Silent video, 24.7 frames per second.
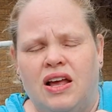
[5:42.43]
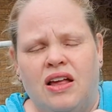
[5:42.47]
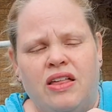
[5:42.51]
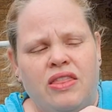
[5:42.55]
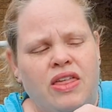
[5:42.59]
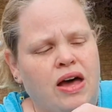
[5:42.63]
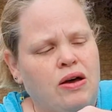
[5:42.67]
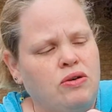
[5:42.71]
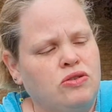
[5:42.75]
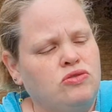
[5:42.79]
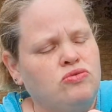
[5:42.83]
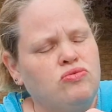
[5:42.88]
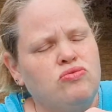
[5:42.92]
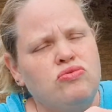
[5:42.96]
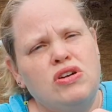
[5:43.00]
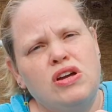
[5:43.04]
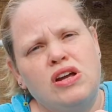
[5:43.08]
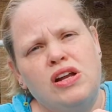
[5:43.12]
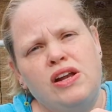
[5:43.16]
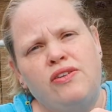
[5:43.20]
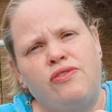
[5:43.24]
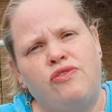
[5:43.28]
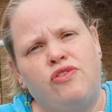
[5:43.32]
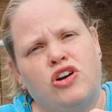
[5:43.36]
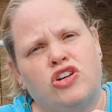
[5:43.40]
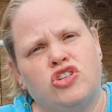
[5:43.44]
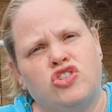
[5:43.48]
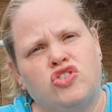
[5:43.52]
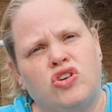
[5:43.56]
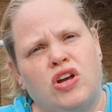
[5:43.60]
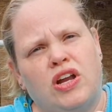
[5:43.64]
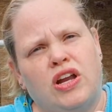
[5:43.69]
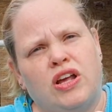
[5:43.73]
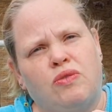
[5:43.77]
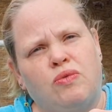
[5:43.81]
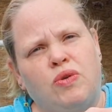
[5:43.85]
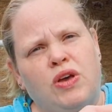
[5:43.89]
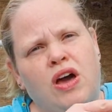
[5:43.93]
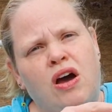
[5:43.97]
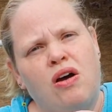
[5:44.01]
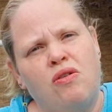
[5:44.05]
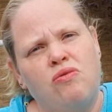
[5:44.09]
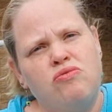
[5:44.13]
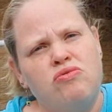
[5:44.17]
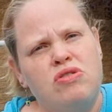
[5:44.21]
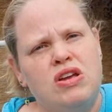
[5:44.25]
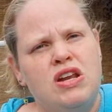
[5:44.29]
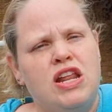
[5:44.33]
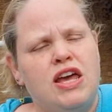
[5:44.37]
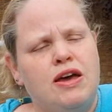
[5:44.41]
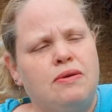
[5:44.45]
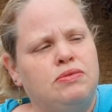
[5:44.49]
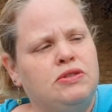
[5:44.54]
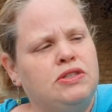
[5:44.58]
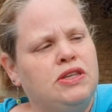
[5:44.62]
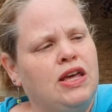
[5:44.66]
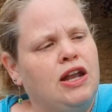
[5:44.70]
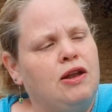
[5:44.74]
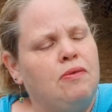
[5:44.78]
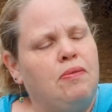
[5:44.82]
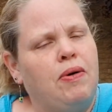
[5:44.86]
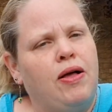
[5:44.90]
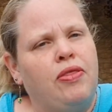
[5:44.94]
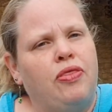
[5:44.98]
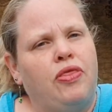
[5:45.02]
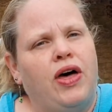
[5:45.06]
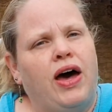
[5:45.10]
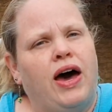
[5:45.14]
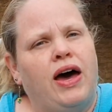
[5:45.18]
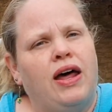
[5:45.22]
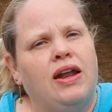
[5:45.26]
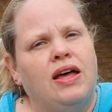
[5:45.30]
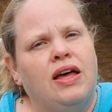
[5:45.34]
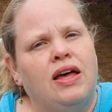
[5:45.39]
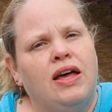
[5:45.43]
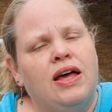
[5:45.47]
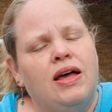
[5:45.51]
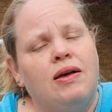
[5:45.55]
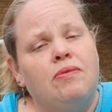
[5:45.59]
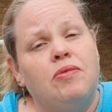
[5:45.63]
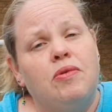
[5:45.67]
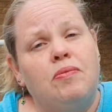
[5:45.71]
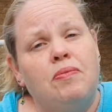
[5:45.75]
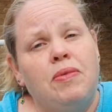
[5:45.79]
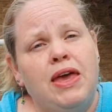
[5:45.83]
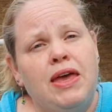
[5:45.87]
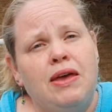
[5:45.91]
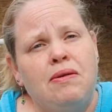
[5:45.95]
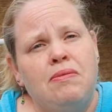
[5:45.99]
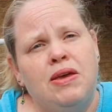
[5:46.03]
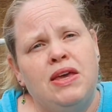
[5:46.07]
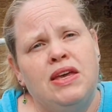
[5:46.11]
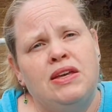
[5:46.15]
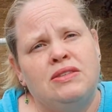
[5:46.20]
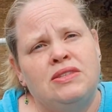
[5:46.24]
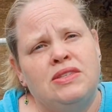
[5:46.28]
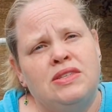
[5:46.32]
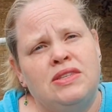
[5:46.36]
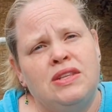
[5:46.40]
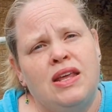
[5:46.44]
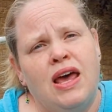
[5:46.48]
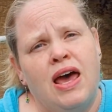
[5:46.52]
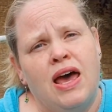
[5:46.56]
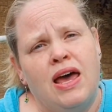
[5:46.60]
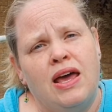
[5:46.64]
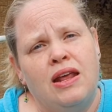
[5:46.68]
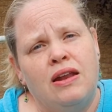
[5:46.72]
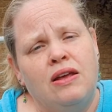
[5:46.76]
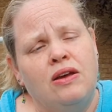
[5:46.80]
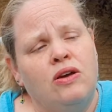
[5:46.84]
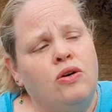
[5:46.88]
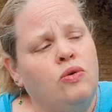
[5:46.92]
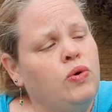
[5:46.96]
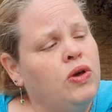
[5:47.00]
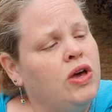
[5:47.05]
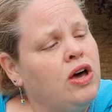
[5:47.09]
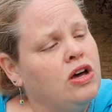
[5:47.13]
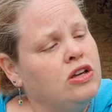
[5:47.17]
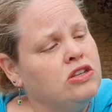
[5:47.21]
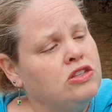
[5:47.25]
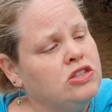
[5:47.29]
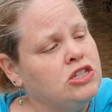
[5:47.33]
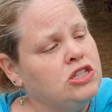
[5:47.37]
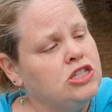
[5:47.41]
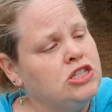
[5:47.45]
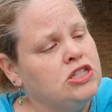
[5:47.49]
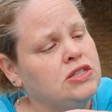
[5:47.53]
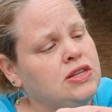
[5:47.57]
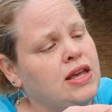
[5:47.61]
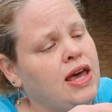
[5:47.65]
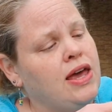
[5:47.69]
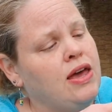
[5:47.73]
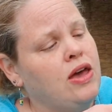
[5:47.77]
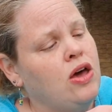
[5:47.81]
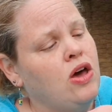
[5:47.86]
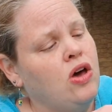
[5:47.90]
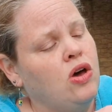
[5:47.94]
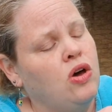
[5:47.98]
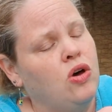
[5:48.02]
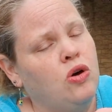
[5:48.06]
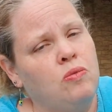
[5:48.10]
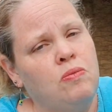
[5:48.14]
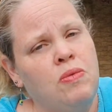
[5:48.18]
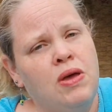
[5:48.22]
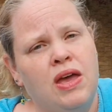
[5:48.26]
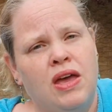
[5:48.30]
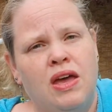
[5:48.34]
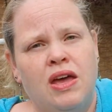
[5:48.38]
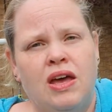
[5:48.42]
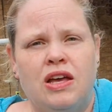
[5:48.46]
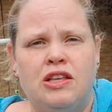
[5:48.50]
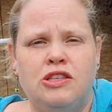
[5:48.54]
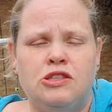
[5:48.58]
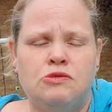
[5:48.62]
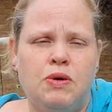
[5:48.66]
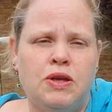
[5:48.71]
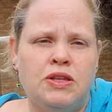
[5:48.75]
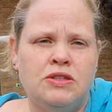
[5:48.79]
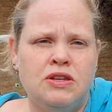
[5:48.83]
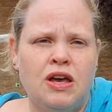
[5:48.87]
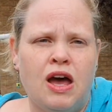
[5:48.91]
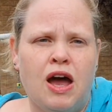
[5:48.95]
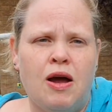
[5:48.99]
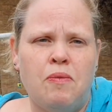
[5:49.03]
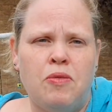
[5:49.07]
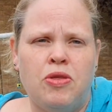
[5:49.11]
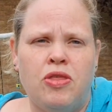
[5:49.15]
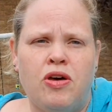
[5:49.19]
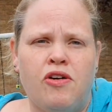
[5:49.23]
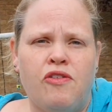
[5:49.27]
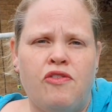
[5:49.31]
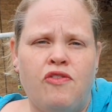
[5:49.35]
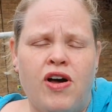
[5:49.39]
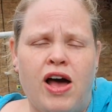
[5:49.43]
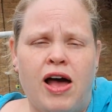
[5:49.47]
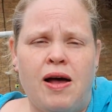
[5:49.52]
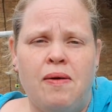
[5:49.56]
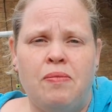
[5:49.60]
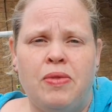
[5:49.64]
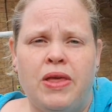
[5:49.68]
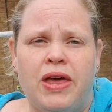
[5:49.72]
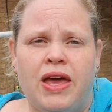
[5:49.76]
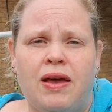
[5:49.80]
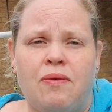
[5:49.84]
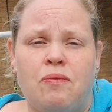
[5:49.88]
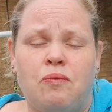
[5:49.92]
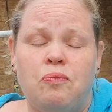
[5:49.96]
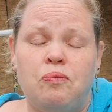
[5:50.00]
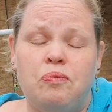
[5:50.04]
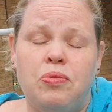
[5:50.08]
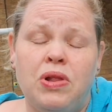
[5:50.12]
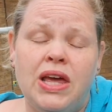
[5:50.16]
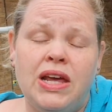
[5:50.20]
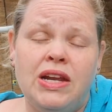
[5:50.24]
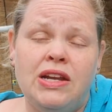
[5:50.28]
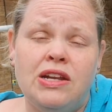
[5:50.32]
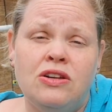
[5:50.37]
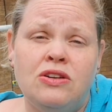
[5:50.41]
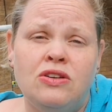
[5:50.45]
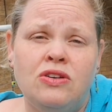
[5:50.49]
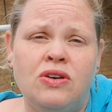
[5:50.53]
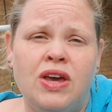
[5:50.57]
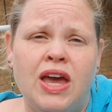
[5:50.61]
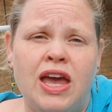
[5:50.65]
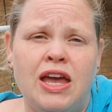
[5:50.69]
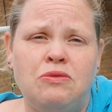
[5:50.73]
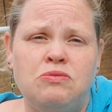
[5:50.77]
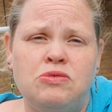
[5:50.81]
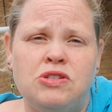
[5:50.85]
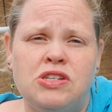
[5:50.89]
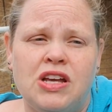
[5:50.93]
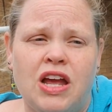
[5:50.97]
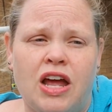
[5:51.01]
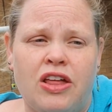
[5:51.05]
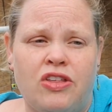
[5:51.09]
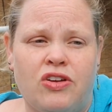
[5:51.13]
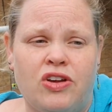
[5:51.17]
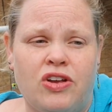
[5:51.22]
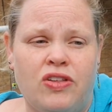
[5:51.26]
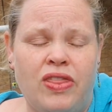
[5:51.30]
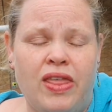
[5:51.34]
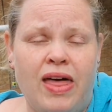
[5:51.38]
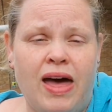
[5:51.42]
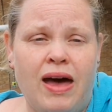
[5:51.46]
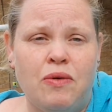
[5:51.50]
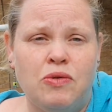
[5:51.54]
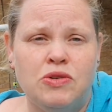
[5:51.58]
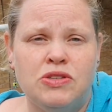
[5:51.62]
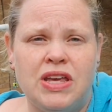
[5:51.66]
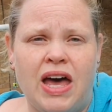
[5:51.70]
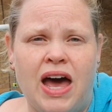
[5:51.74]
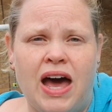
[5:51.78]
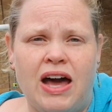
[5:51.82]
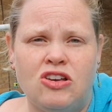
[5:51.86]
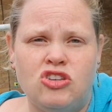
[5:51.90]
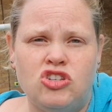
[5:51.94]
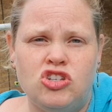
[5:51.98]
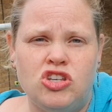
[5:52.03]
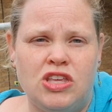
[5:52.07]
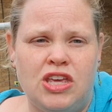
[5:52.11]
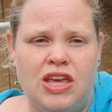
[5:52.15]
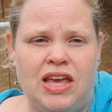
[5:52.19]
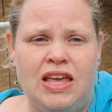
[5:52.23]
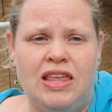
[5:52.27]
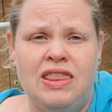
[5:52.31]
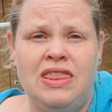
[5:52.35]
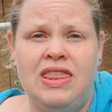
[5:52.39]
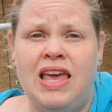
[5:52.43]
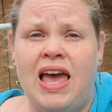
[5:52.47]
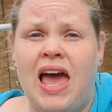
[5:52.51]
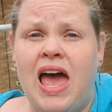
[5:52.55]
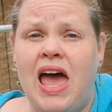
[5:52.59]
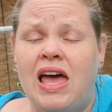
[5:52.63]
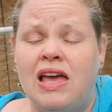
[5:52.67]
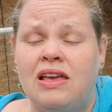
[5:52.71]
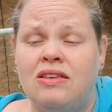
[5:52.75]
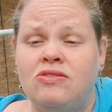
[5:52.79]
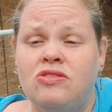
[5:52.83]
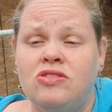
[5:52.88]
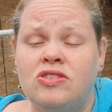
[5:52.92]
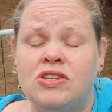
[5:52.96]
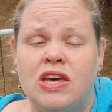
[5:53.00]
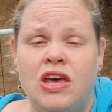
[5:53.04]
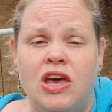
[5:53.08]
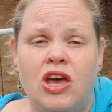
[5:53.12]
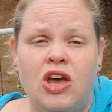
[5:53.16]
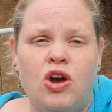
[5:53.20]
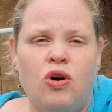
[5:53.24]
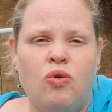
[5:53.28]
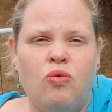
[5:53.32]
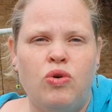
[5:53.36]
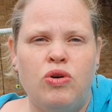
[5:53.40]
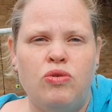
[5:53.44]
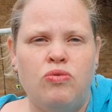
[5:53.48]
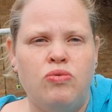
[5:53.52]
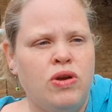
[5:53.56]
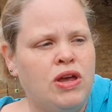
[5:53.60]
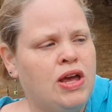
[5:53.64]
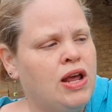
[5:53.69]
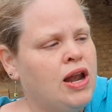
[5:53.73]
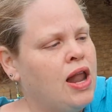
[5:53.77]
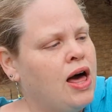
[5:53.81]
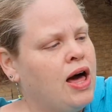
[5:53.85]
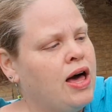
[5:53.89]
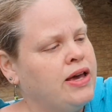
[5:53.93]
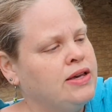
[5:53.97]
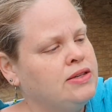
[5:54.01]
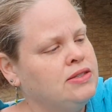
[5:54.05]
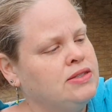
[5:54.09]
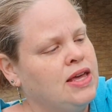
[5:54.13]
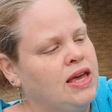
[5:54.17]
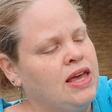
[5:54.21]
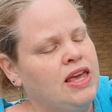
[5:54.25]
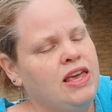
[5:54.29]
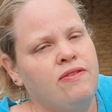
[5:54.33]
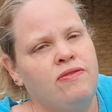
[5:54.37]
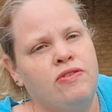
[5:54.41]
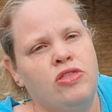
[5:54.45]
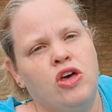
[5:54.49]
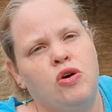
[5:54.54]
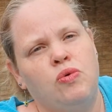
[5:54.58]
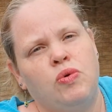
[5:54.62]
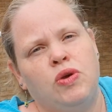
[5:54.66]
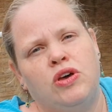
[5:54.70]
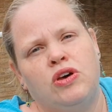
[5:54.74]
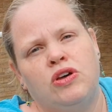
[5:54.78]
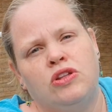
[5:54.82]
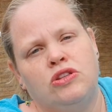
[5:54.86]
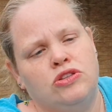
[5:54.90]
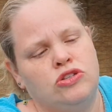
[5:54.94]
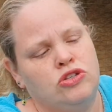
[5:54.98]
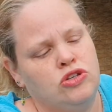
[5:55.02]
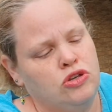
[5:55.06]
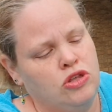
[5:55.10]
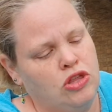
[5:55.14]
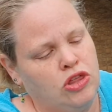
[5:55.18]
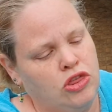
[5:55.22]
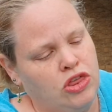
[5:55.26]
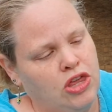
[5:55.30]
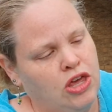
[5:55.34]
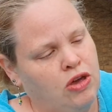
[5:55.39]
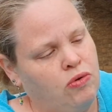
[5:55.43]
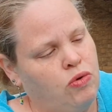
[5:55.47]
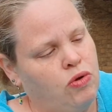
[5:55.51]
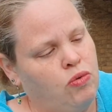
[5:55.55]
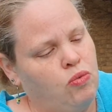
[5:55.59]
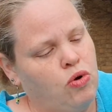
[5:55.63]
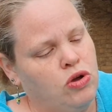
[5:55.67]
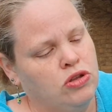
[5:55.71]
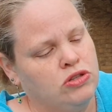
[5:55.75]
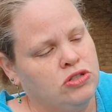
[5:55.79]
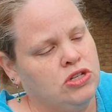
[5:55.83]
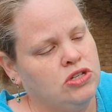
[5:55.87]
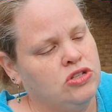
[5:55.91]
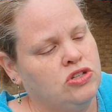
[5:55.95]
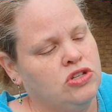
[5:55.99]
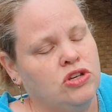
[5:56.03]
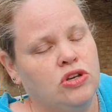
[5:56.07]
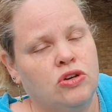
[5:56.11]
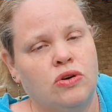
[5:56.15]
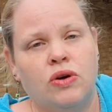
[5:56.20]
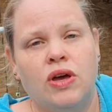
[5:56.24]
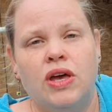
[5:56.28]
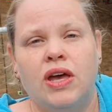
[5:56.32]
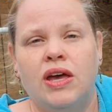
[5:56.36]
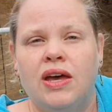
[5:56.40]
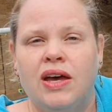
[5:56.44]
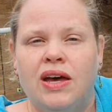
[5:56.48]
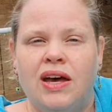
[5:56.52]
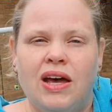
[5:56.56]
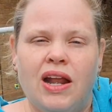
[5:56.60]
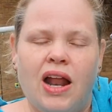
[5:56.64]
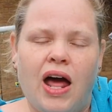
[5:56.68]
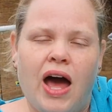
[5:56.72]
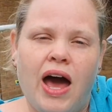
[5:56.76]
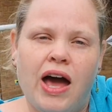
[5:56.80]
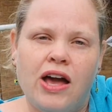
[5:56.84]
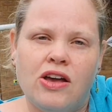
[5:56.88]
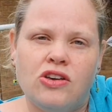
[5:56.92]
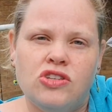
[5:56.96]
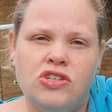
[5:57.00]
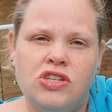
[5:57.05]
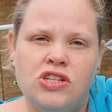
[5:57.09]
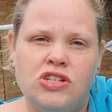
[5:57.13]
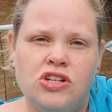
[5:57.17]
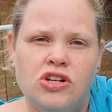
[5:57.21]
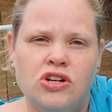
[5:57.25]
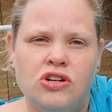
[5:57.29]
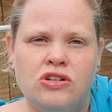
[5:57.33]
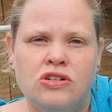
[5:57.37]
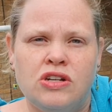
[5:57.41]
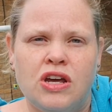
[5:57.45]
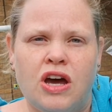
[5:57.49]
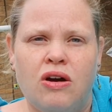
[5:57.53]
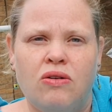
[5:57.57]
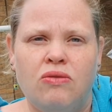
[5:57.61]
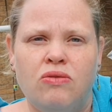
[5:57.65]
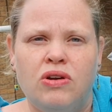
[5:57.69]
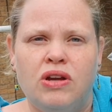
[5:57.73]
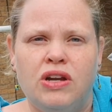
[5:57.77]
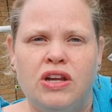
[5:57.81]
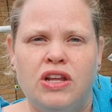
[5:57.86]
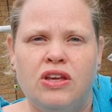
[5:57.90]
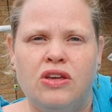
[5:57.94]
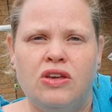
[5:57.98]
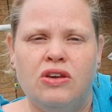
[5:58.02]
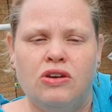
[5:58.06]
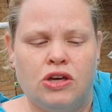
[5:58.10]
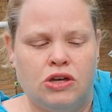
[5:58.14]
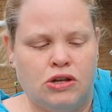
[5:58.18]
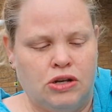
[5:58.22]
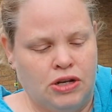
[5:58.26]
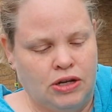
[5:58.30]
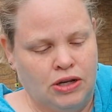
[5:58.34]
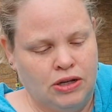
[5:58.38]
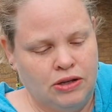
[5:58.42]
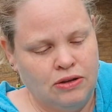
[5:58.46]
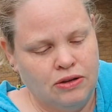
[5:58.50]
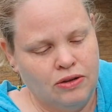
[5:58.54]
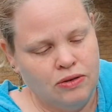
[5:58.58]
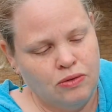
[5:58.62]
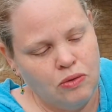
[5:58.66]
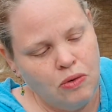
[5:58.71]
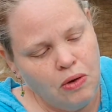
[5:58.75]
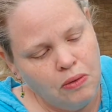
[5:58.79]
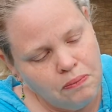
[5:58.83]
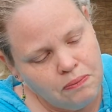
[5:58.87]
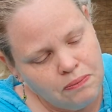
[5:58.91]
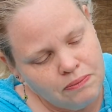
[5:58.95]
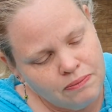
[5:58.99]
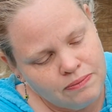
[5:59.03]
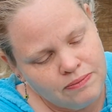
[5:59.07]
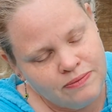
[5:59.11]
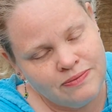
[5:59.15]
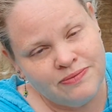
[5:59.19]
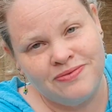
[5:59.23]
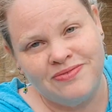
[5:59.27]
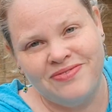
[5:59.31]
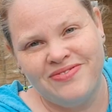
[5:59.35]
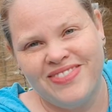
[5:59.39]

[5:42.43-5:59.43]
That was really frustrating. We got really upset about that. But maybe instead we got to stay home and spend time with our family and played a new game together. And that was actually, in the end, we realized that even though we couldn't do the thing we wanted to, it actually turned out really good. Whoop!